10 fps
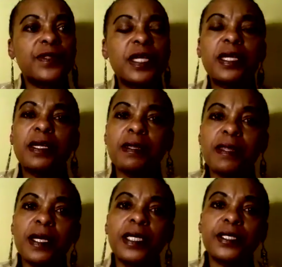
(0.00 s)
thinking
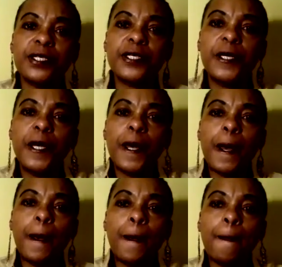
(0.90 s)
that,
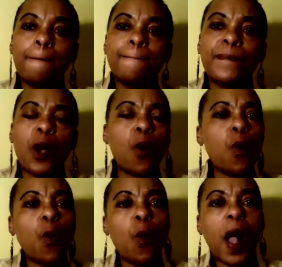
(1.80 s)

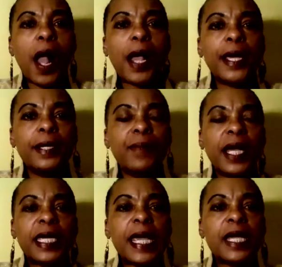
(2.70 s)

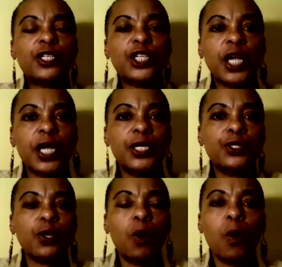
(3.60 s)
I can't
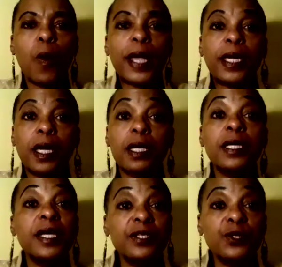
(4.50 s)
change. Oh, I can't.
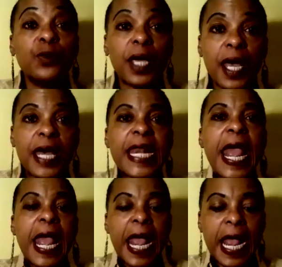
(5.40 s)
Yes, you can.
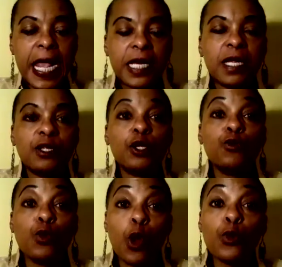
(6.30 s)
And
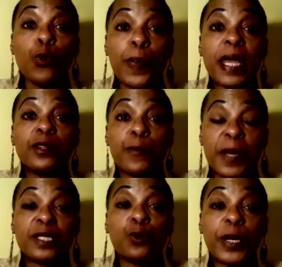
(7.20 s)
you know the
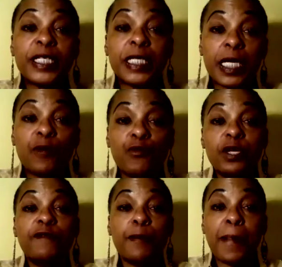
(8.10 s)
best way to get
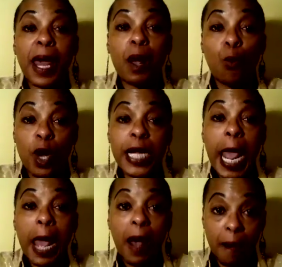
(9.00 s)
rid of
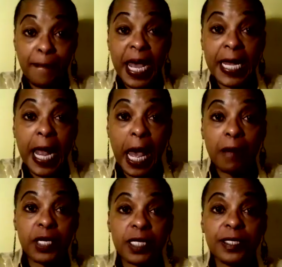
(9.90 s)
a bad
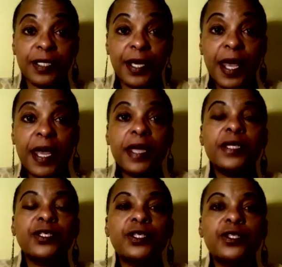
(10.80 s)
habit
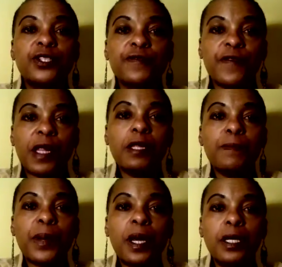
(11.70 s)
is to
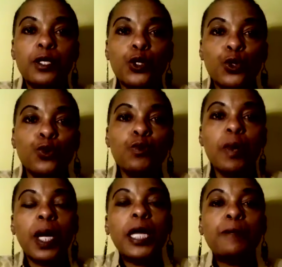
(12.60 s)
develop a
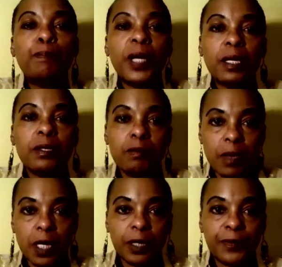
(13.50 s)
new and better
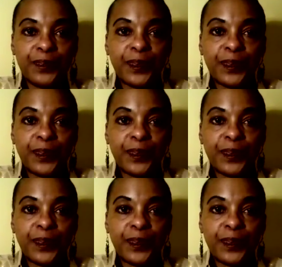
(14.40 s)
one.